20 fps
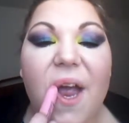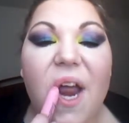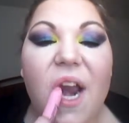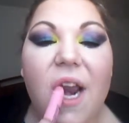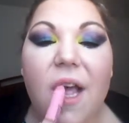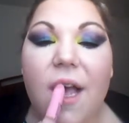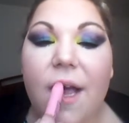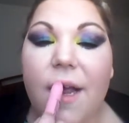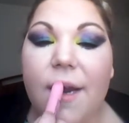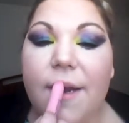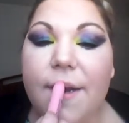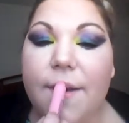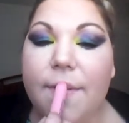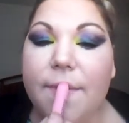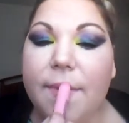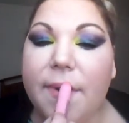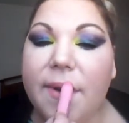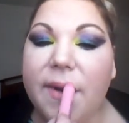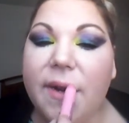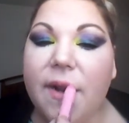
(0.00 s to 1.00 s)
And I
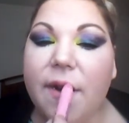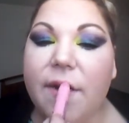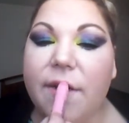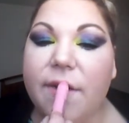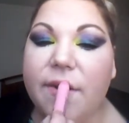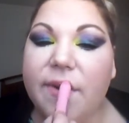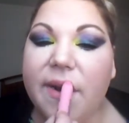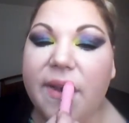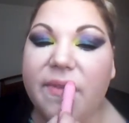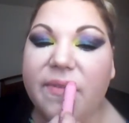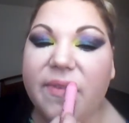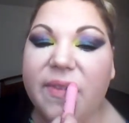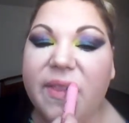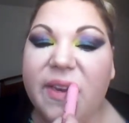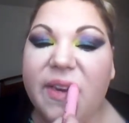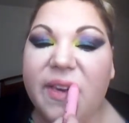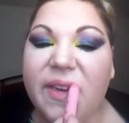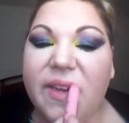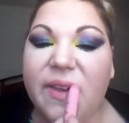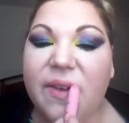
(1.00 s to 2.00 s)
just put it on straight from
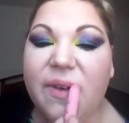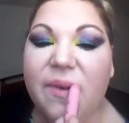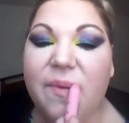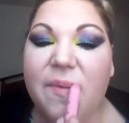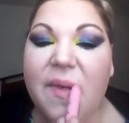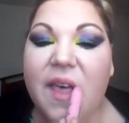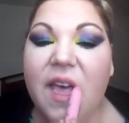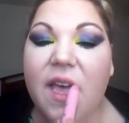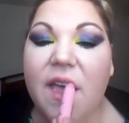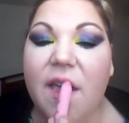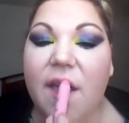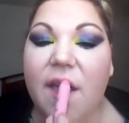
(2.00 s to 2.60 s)
the tube.